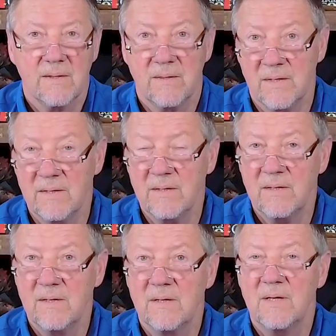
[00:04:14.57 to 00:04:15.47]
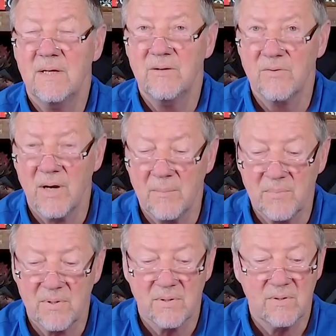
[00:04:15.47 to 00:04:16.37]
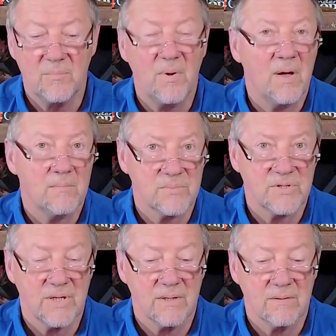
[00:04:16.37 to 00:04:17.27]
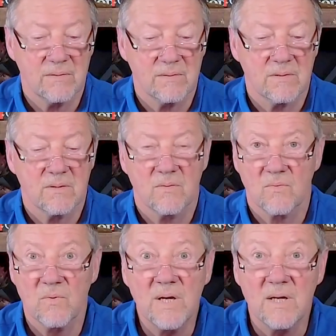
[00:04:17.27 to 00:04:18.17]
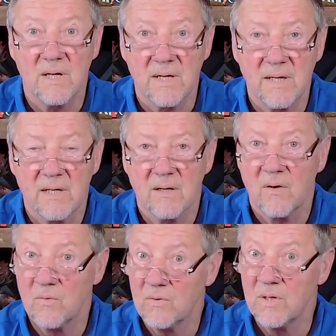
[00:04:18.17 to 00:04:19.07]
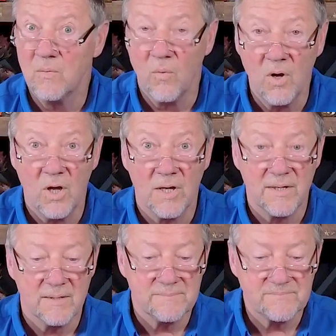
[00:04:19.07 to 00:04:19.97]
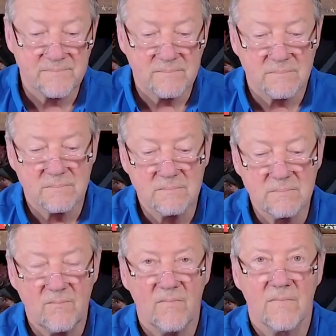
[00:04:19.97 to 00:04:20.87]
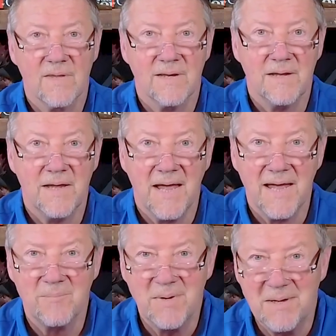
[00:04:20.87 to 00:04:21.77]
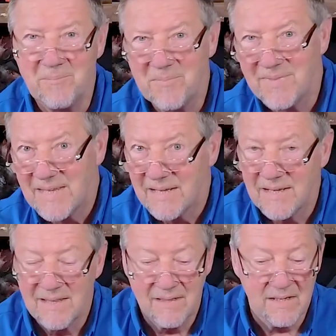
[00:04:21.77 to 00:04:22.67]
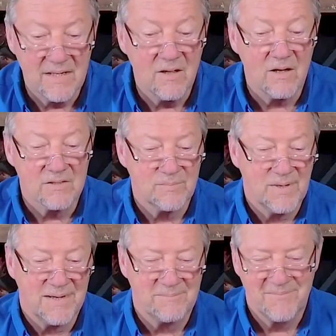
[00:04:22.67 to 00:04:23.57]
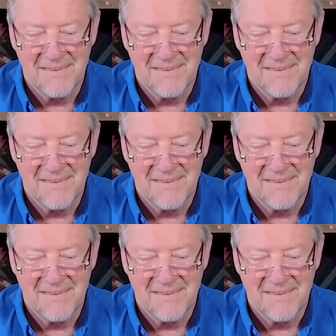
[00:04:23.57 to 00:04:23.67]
Then he dropped the bombshell. Really, only one. He had me, then he lost me.